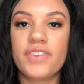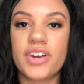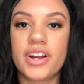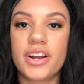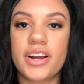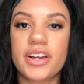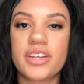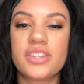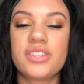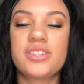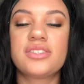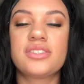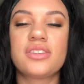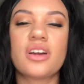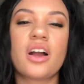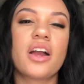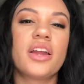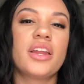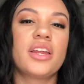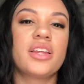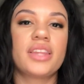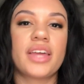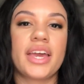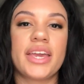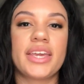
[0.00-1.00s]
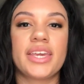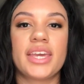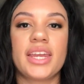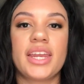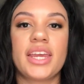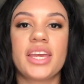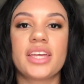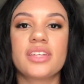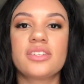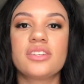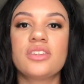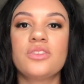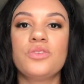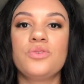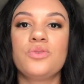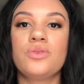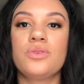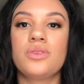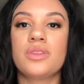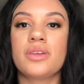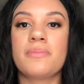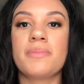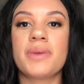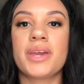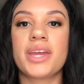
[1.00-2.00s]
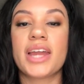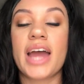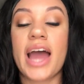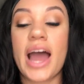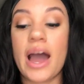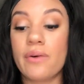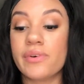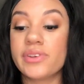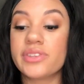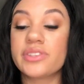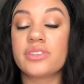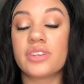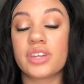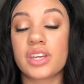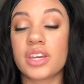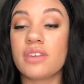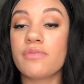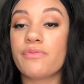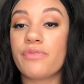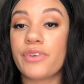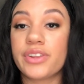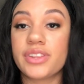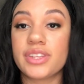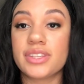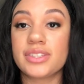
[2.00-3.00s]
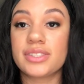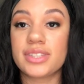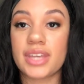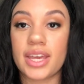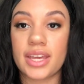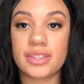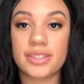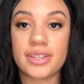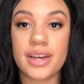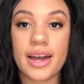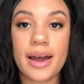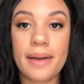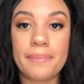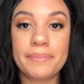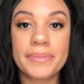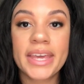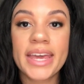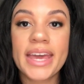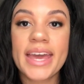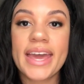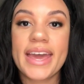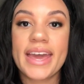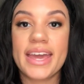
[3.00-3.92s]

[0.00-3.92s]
first started like getting into Lululemon, I was looking for this tank top